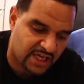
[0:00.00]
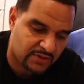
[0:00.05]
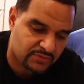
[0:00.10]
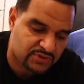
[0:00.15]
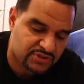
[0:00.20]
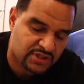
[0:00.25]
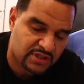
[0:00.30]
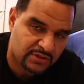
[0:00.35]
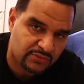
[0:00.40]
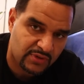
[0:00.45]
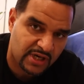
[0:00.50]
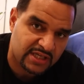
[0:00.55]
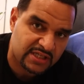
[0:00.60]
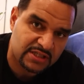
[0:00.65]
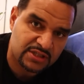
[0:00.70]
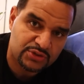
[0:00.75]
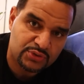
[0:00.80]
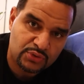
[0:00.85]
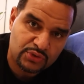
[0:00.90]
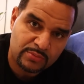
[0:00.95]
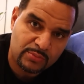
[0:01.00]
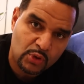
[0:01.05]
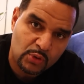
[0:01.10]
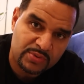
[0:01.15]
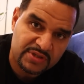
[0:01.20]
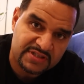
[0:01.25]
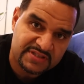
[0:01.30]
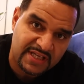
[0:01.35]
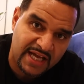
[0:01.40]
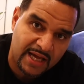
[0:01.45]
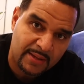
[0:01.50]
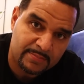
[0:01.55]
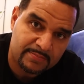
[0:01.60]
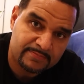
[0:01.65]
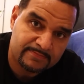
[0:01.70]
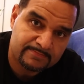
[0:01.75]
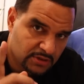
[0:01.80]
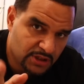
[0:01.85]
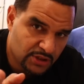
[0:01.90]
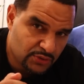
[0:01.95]
everything right here through the Mobius app.
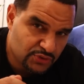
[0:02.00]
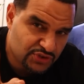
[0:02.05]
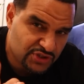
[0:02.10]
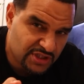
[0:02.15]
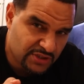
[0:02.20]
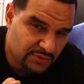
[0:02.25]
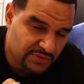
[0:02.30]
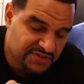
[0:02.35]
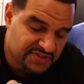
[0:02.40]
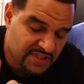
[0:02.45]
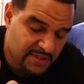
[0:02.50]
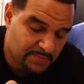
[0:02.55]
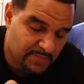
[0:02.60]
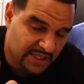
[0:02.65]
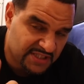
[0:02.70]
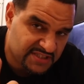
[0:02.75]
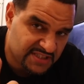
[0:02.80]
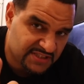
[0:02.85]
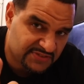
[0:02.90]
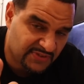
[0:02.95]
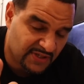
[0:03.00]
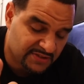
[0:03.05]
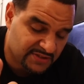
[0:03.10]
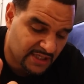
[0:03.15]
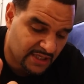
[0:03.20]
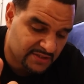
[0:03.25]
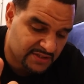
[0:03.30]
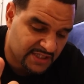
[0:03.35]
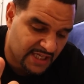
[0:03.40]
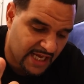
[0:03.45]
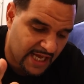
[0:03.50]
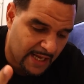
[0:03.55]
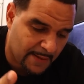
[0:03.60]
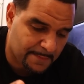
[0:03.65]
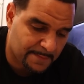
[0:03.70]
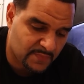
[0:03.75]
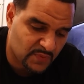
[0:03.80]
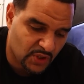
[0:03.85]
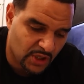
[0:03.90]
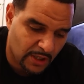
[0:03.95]
Little secret tip I just found out in the
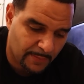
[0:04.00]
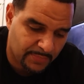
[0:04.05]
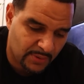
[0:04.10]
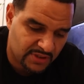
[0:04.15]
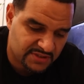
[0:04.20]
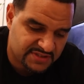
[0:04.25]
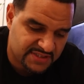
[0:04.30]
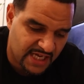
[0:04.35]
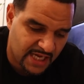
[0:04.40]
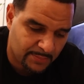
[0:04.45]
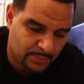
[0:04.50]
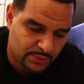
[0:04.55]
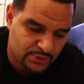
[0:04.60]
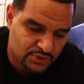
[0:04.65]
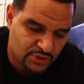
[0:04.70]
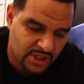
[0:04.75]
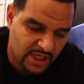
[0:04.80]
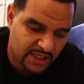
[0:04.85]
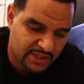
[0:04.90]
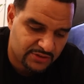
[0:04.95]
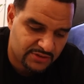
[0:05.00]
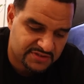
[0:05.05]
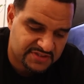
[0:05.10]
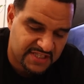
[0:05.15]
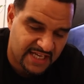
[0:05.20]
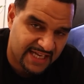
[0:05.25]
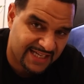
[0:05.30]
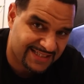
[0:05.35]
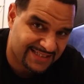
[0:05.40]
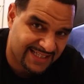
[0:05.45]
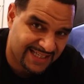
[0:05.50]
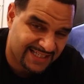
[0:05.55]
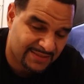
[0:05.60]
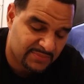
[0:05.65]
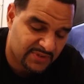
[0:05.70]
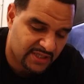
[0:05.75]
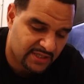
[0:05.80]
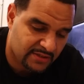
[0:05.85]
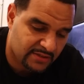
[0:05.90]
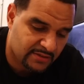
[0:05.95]
app. Up on top where you got your tank
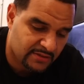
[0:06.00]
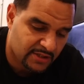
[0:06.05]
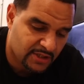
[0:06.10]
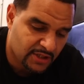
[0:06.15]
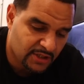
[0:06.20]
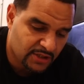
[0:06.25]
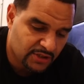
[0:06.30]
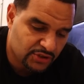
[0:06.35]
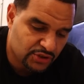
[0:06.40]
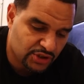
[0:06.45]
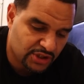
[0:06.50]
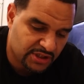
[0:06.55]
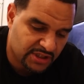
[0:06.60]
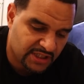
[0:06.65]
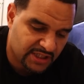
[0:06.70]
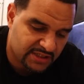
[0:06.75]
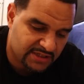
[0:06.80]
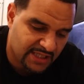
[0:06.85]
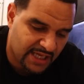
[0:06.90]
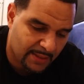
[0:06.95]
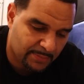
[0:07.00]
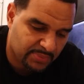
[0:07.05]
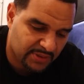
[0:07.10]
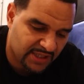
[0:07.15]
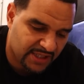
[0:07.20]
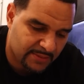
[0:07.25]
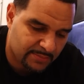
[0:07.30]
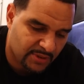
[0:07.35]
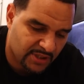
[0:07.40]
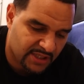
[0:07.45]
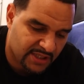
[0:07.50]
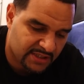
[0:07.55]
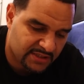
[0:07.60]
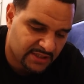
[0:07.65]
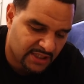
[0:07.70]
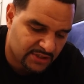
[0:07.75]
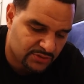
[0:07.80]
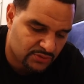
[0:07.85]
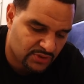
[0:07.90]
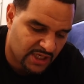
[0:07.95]
name there, you can hit that play button
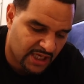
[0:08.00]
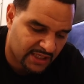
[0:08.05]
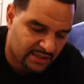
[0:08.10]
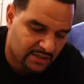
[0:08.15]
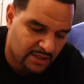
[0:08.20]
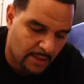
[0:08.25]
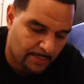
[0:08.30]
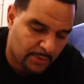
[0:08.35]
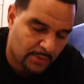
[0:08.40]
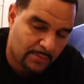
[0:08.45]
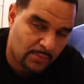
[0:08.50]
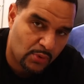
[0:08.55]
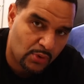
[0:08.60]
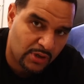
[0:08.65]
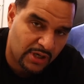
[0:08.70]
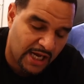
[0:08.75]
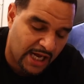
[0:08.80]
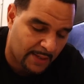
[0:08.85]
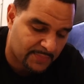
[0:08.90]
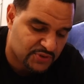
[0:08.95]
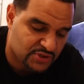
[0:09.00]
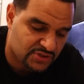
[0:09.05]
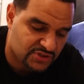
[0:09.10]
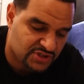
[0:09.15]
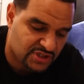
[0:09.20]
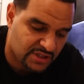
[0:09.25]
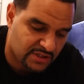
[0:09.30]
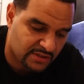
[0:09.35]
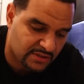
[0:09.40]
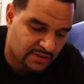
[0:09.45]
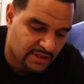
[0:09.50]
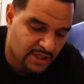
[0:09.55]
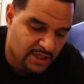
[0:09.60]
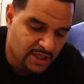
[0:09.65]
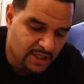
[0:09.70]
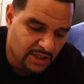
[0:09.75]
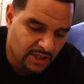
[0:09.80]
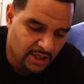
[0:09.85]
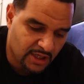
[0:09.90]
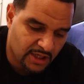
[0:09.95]
and you got a couple more options here
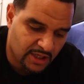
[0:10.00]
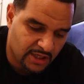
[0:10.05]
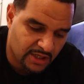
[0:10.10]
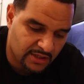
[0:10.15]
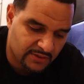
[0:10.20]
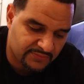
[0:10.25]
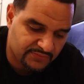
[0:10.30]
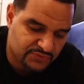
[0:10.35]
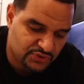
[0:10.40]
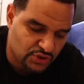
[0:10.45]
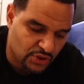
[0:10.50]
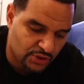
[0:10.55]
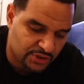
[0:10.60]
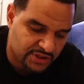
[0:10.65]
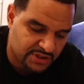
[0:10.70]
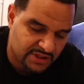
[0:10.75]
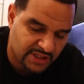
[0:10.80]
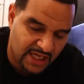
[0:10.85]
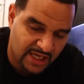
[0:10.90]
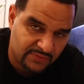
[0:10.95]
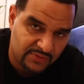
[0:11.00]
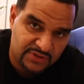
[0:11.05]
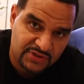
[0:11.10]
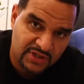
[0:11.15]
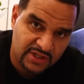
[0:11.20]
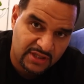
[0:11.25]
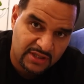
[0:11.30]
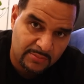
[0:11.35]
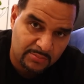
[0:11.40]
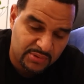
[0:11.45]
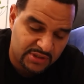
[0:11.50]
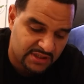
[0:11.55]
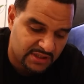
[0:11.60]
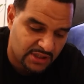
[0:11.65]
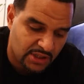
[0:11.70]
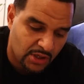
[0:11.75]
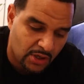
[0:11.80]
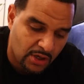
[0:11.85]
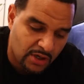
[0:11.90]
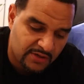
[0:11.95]
of turning everything
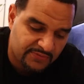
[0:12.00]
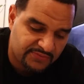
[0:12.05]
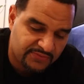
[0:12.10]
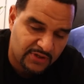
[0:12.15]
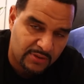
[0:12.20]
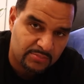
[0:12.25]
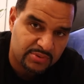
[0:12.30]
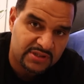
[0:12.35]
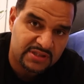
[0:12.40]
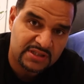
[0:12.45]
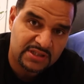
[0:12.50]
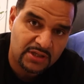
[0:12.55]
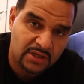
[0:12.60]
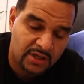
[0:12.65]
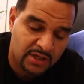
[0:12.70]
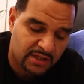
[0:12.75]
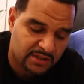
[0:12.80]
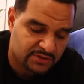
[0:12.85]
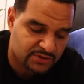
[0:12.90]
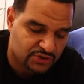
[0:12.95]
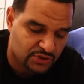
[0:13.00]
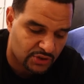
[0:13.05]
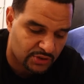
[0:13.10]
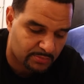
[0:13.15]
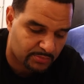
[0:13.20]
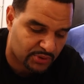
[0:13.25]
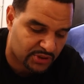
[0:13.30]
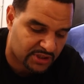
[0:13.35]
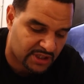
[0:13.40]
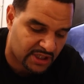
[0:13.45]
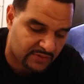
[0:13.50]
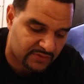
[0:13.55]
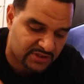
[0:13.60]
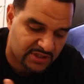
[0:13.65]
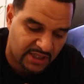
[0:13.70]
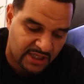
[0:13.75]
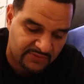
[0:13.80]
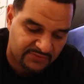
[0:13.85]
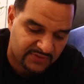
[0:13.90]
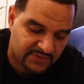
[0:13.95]
completely off, completely on, putting
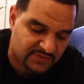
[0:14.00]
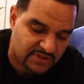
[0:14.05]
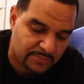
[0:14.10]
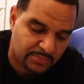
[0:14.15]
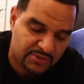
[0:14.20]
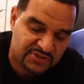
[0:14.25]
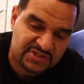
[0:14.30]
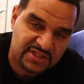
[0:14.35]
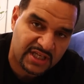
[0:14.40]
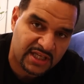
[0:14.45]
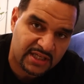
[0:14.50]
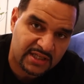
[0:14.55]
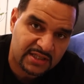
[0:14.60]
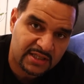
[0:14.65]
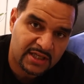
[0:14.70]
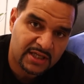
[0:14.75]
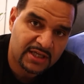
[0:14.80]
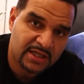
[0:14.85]
everything at 50%,